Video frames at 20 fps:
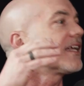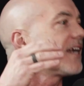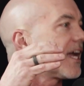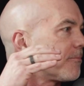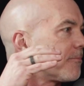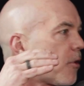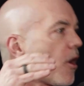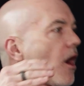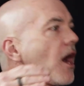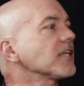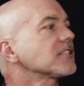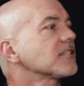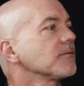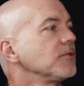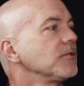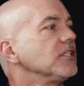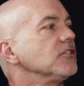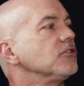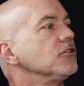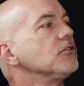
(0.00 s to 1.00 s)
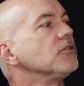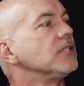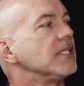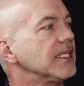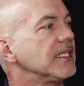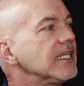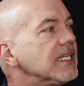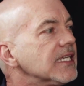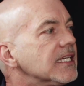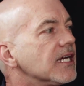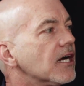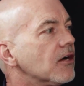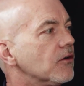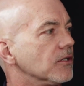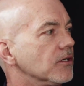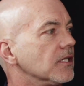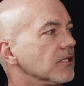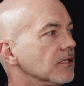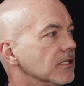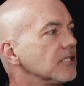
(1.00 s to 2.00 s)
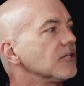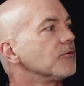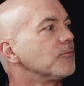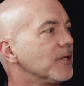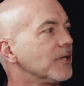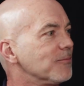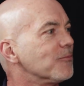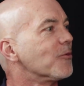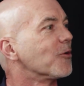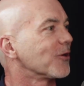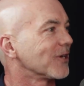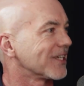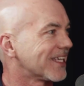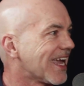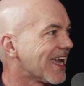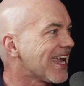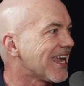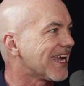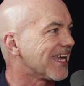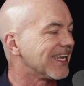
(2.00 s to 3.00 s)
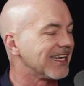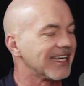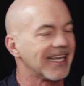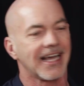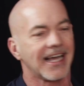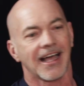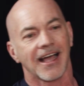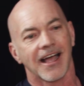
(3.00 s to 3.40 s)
can I possibly do to eke out a little bit more gain?